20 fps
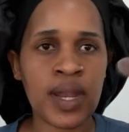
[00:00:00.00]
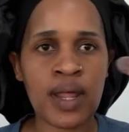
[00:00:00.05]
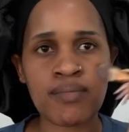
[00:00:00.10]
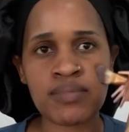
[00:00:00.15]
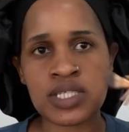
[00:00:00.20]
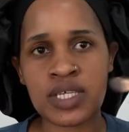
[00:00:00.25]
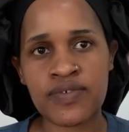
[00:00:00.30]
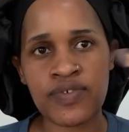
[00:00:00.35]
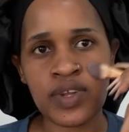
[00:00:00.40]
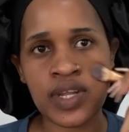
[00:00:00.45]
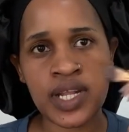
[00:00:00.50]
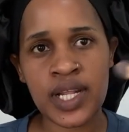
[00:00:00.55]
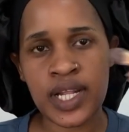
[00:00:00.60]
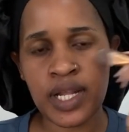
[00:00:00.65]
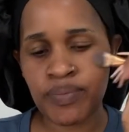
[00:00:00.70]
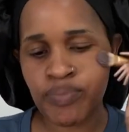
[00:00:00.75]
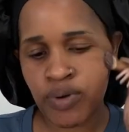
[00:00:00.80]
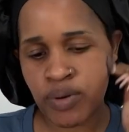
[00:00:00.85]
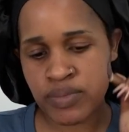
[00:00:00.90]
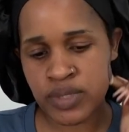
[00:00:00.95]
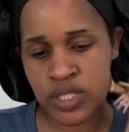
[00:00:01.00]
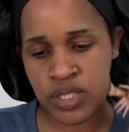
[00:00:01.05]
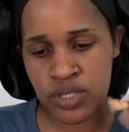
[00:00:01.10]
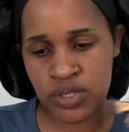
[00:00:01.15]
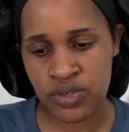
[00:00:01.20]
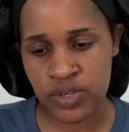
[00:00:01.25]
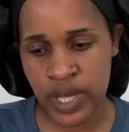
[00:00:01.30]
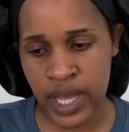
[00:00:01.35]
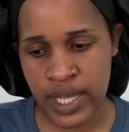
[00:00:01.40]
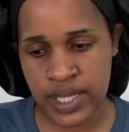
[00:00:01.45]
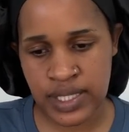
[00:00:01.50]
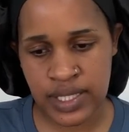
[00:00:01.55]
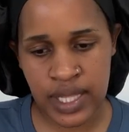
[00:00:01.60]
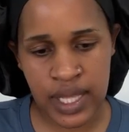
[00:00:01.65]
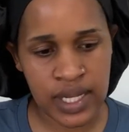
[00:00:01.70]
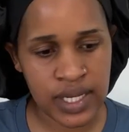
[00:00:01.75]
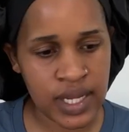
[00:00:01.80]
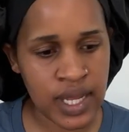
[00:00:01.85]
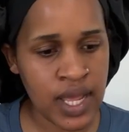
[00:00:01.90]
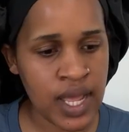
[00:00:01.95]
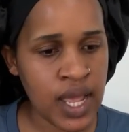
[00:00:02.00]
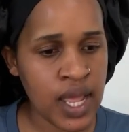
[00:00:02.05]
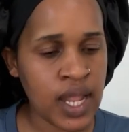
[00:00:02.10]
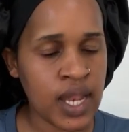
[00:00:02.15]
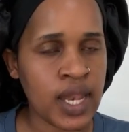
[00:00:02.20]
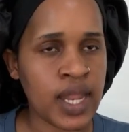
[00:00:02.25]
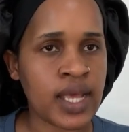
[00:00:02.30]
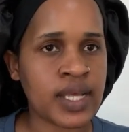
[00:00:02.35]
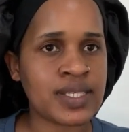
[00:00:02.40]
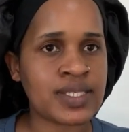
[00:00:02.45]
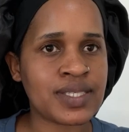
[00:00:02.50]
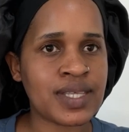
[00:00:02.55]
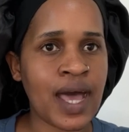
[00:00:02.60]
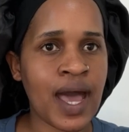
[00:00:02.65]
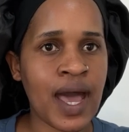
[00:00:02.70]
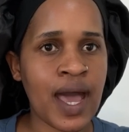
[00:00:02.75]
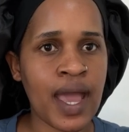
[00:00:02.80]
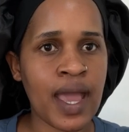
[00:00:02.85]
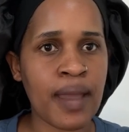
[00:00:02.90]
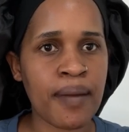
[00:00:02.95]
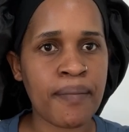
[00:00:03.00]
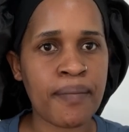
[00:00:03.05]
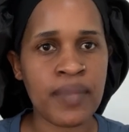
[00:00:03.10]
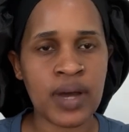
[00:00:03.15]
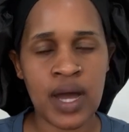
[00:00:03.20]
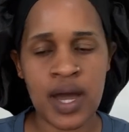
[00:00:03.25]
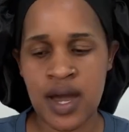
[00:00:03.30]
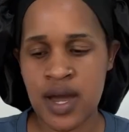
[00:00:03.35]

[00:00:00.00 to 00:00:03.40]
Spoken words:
I'm definitely promising you guys that next time,